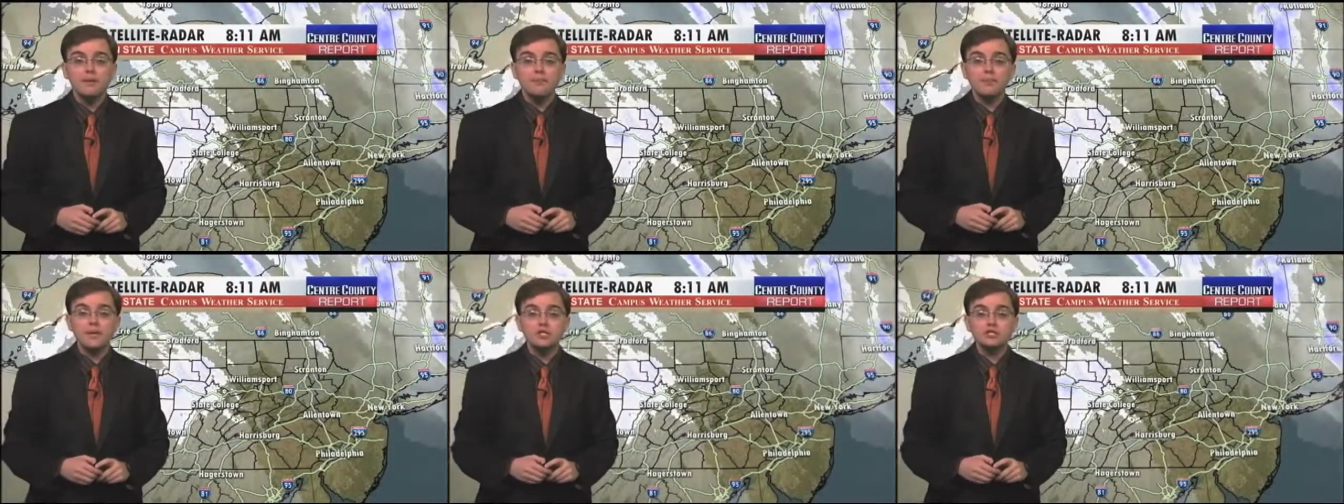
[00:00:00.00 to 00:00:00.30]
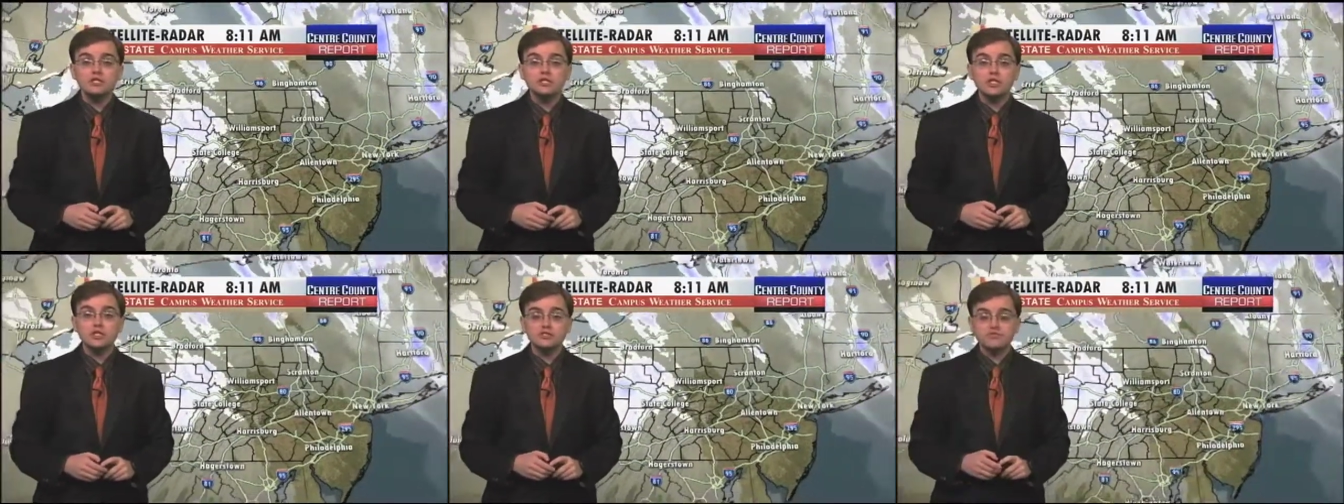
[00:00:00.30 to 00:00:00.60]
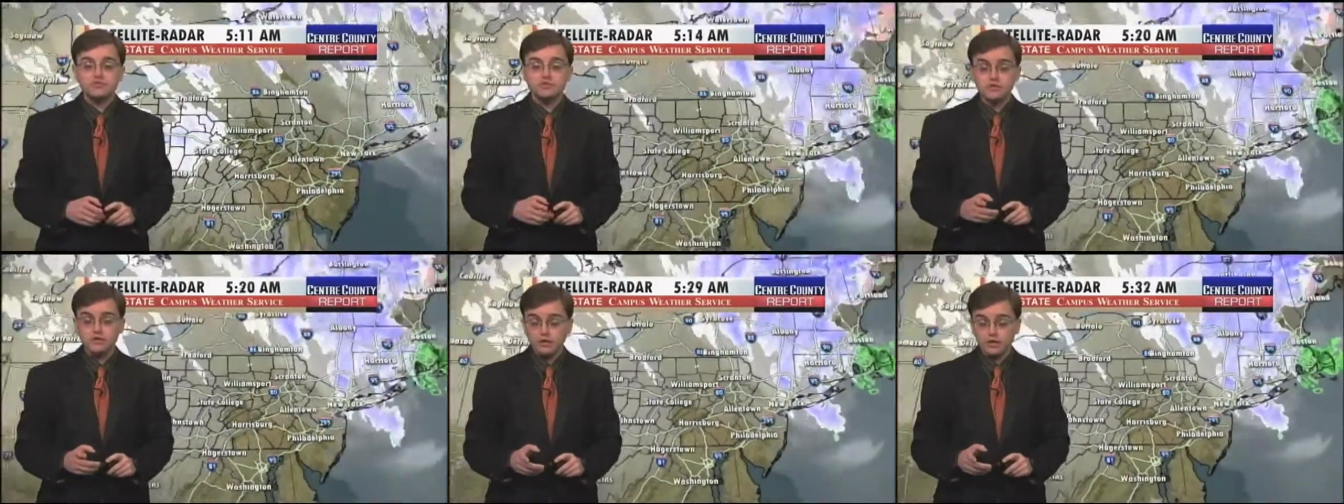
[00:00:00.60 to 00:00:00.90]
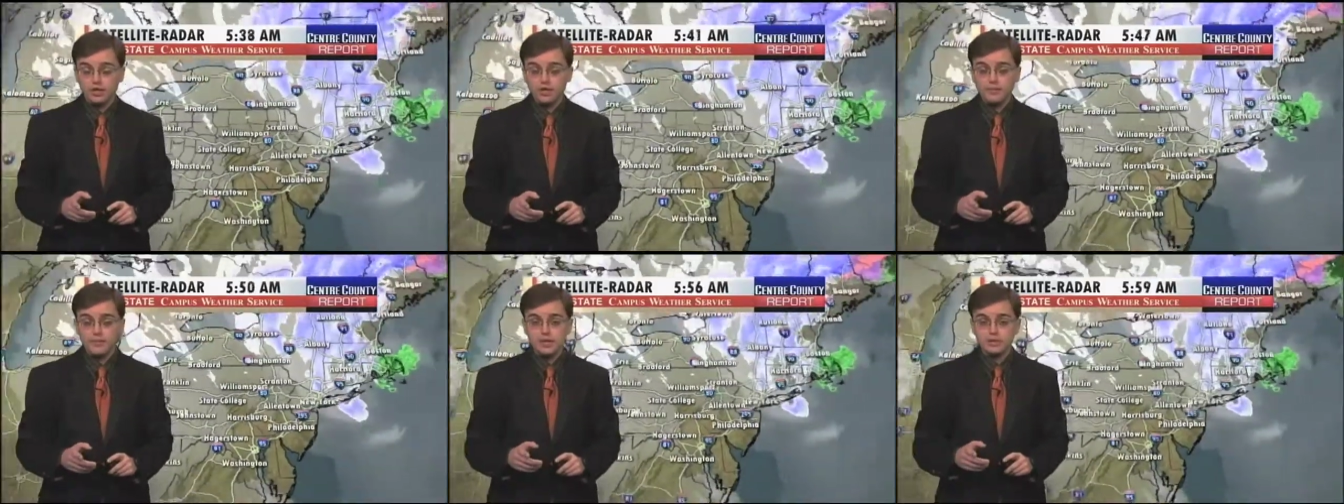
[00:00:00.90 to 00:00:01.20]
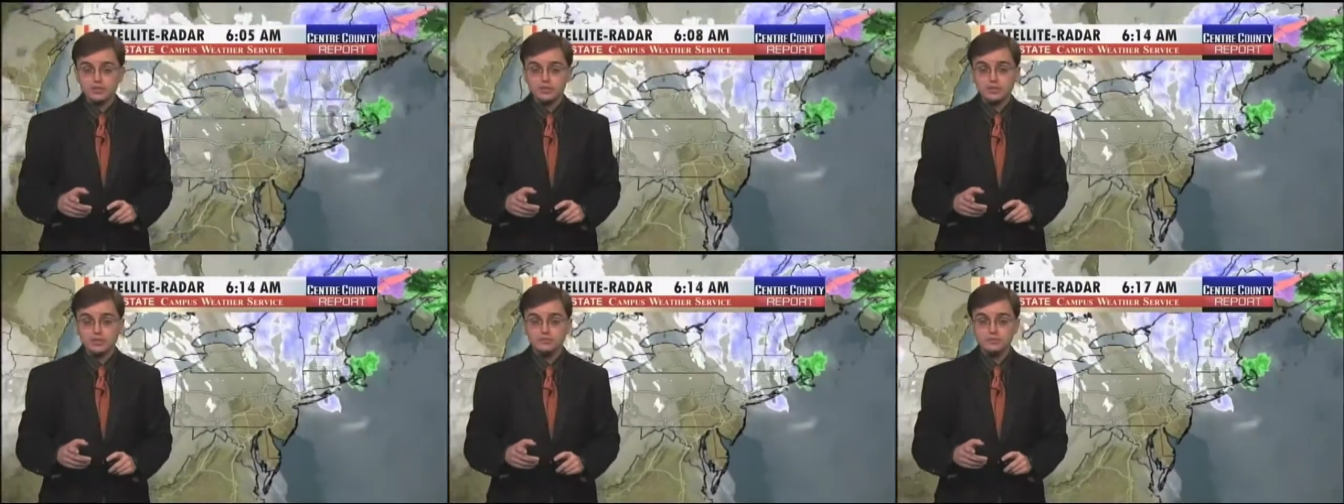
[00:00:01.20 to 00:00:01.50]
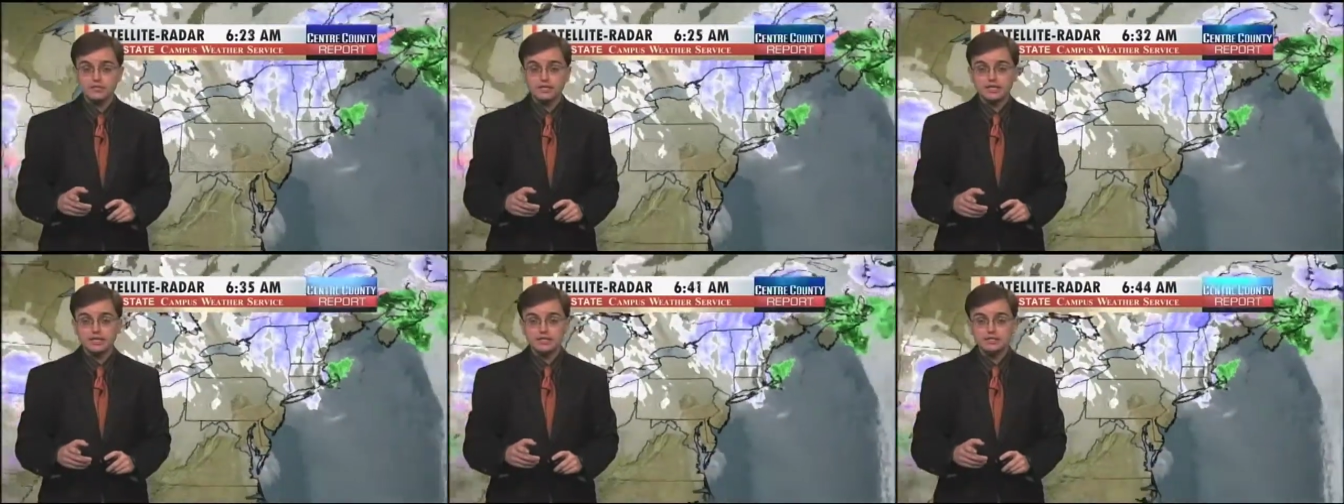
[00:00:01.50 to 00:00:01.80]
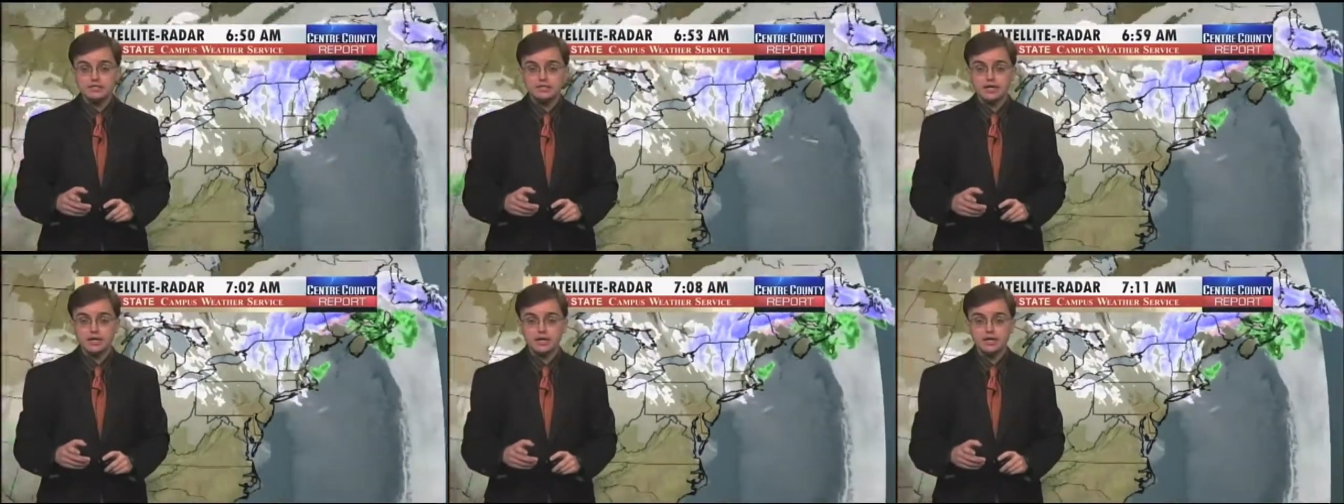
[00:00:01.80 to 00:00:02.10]
Best chance for snow, like I mentioned, comes late
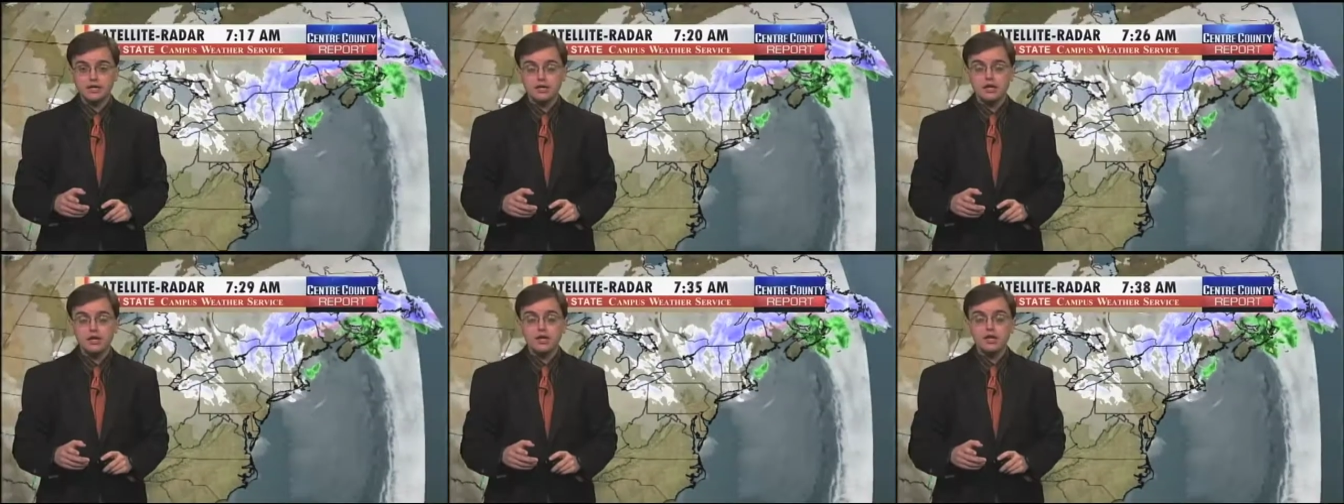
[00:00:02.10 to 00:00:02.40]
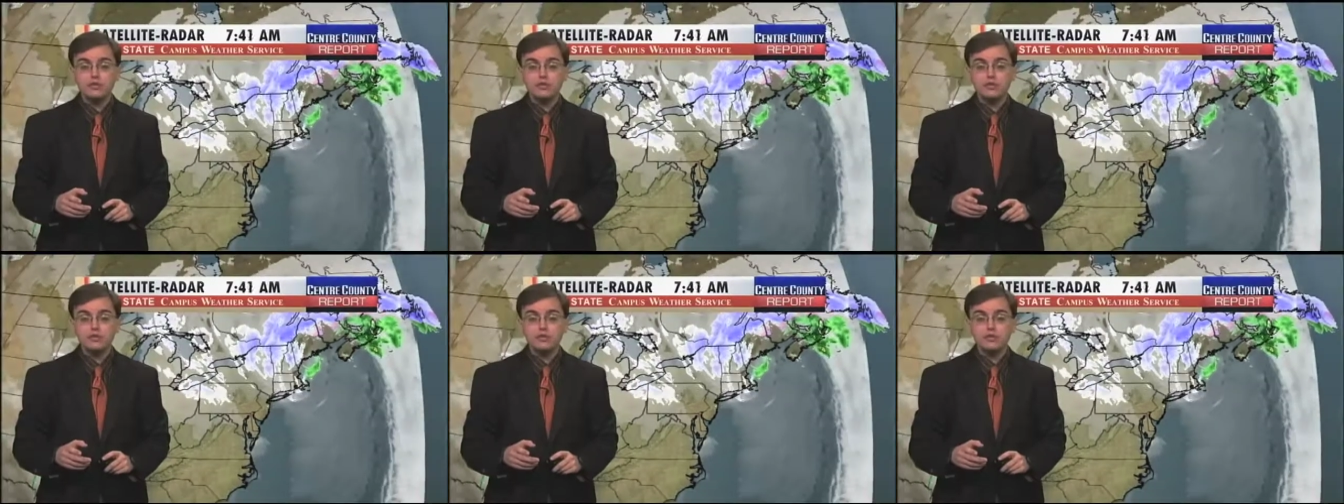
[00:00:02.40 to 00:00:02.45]
tonight